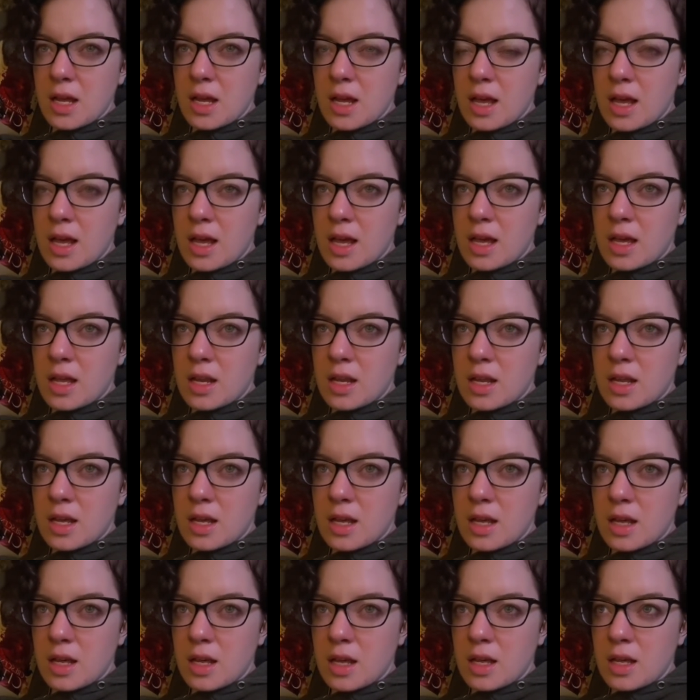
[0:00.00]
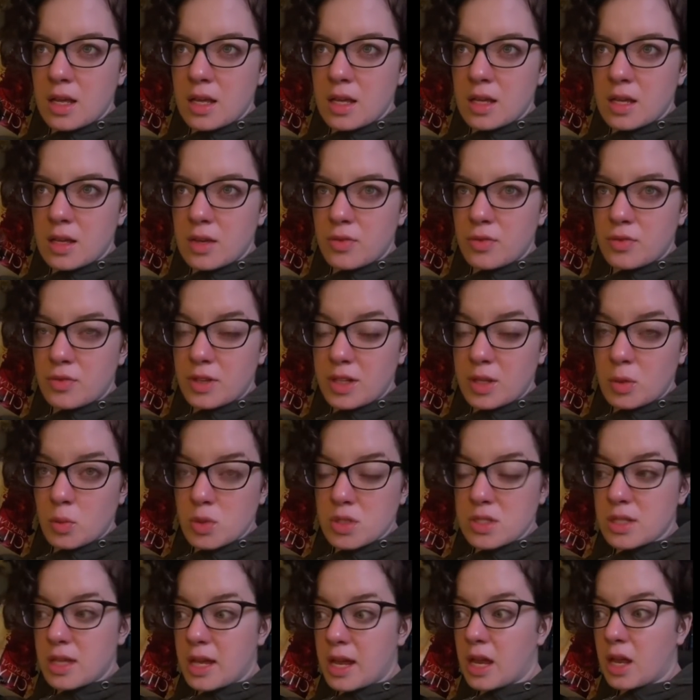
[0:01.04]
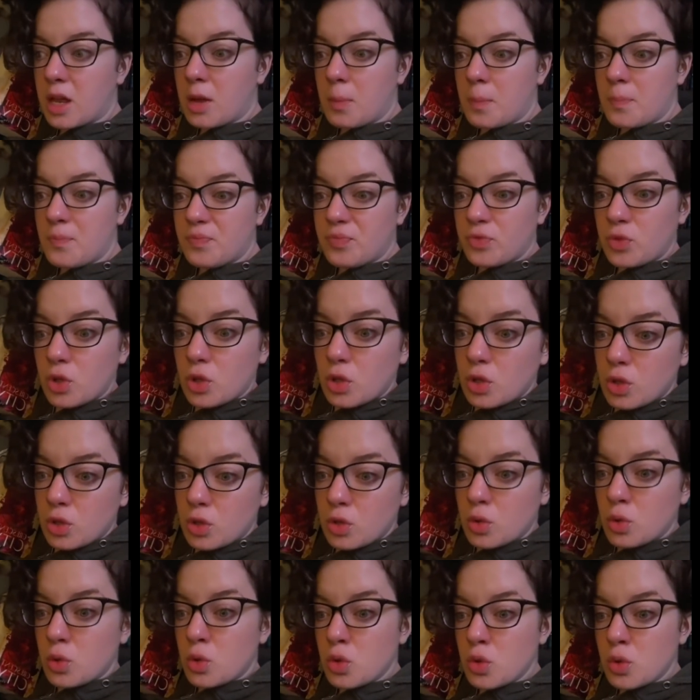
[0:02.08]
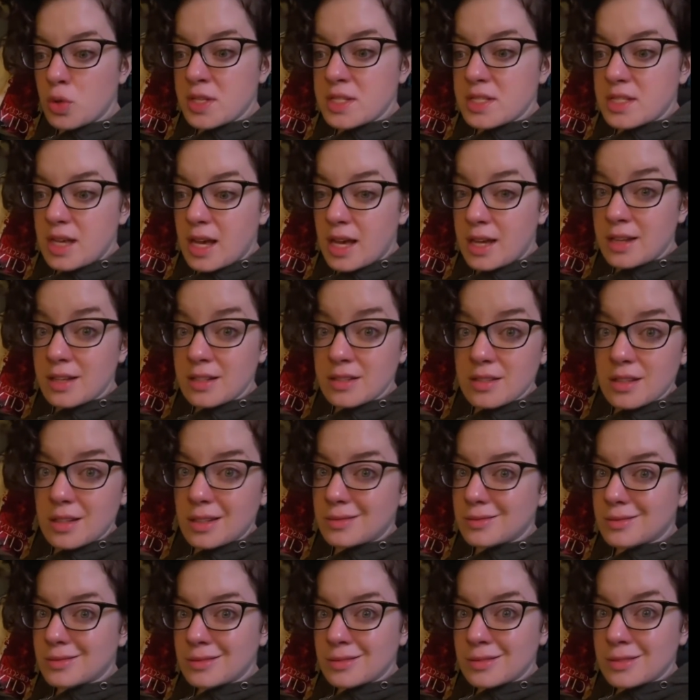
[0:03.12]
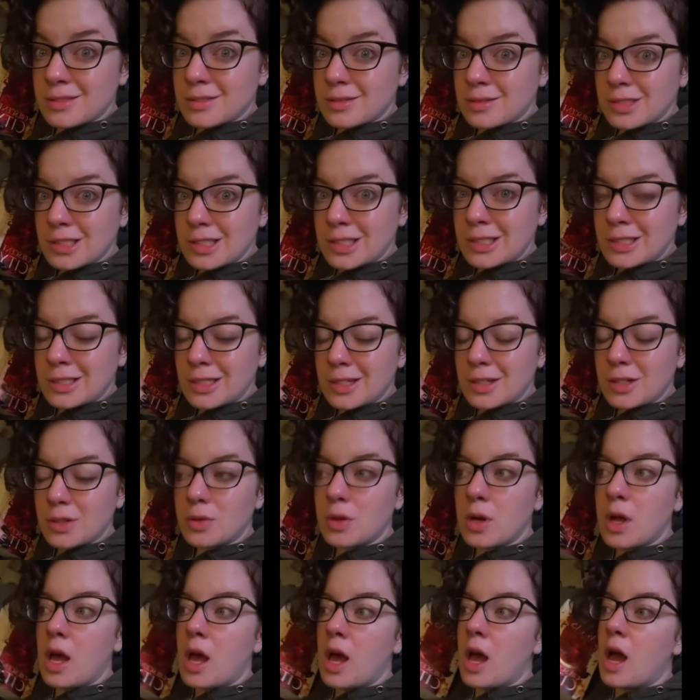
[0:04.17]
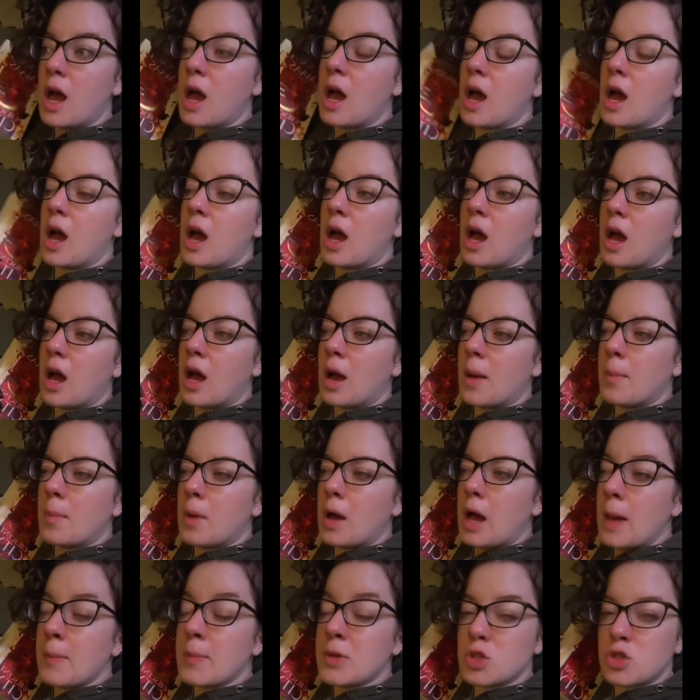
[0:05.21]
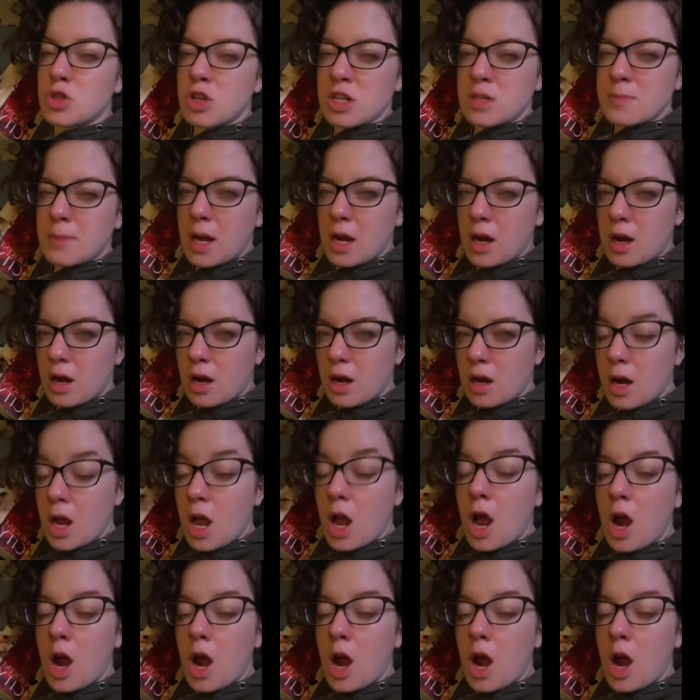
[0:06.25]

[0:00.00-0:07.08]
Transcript: And Flynn was like, "Who is that?" And he's like, "I don't really know." Um, I'm intrigued by her.